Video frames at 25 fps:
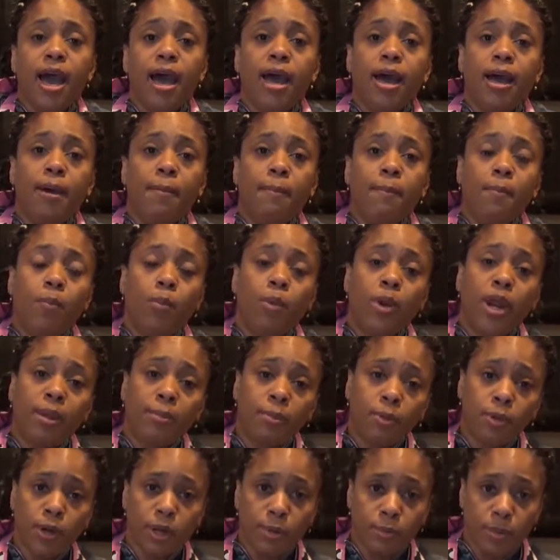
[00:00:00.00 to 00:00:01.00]
What
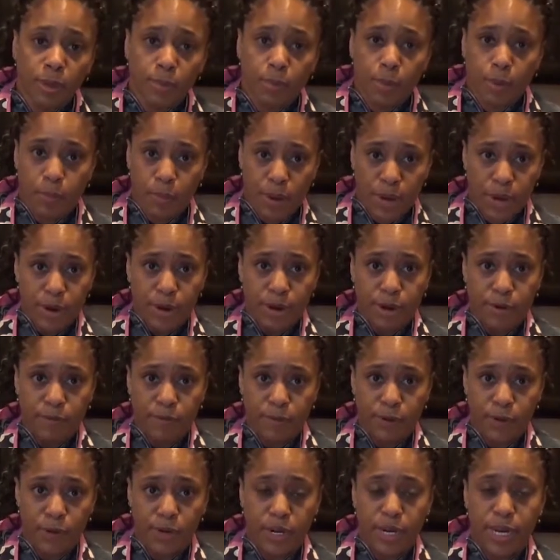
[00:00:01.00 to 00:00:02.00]
I'm going to be preparing
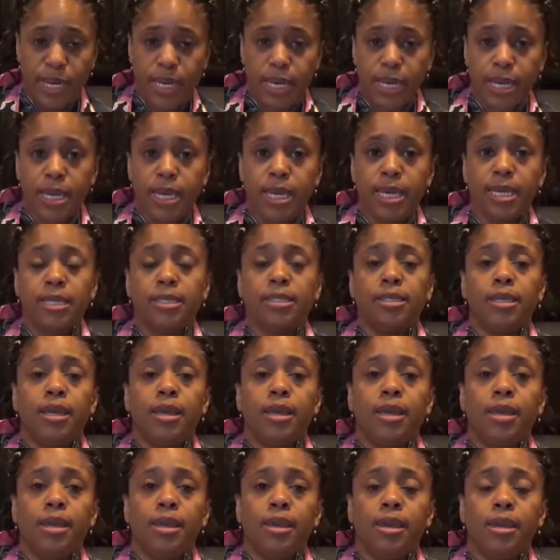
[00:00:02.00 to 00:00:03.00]
for you today is
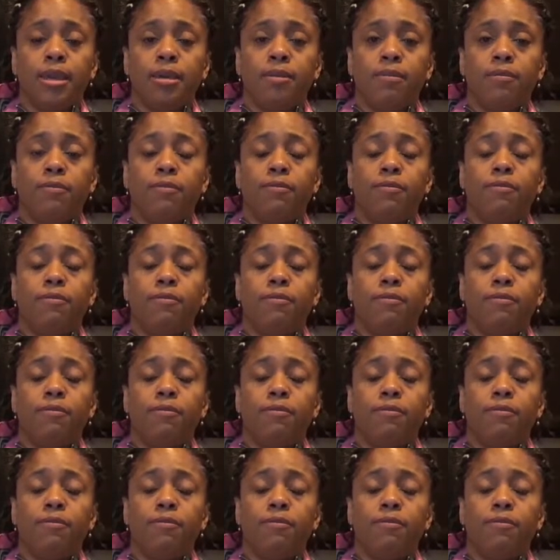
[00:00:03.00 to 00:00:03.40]
a